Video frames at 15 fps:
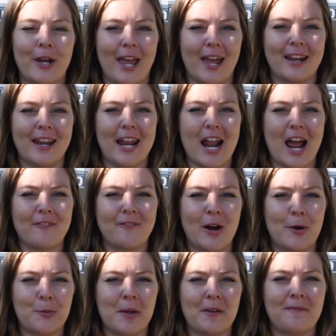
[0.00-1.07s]
Brianne, and I
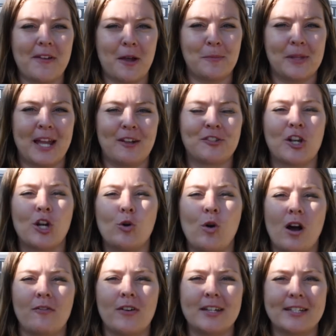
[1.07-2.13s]
farm with my family outside of
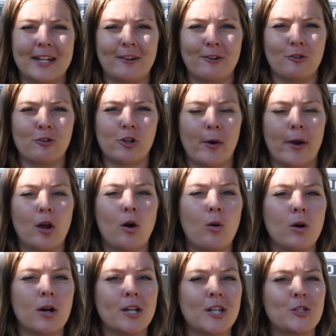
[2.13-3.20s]
Guelph, Ontario, growing
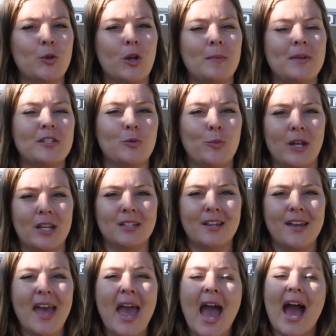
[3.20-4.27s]
corn, soybeans, and wheat.
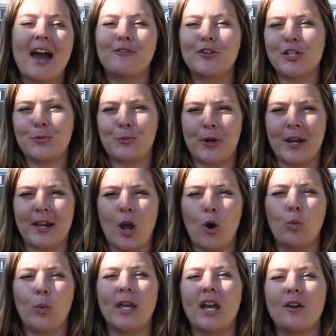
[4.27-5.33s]
Every spring,
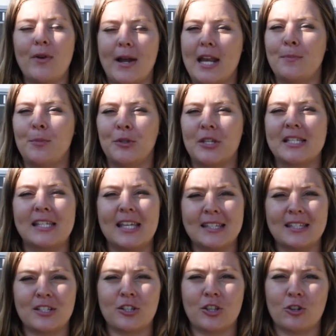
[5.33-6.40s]
we get ready to put the
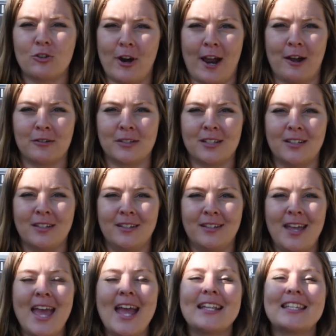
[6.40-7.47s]
seeds into the ground.
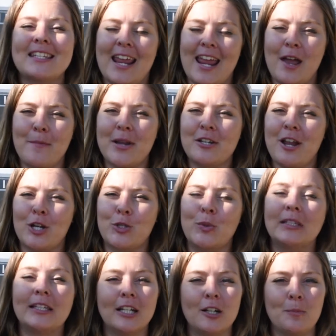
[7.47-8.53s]
Today, I'm going to talk to
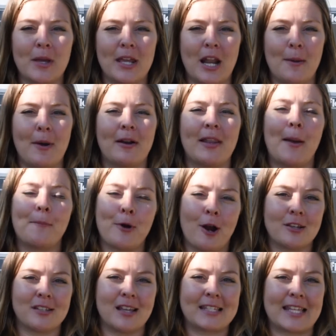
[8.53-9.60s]
you a little bit about that
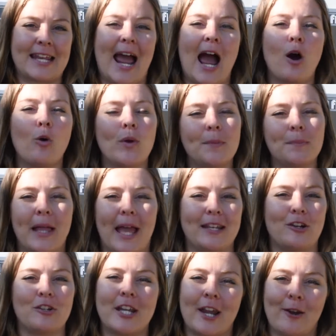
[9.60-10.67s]
process and how we
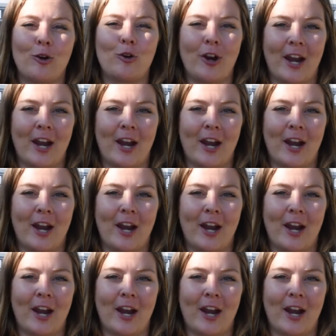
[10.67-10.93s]
plant Ontario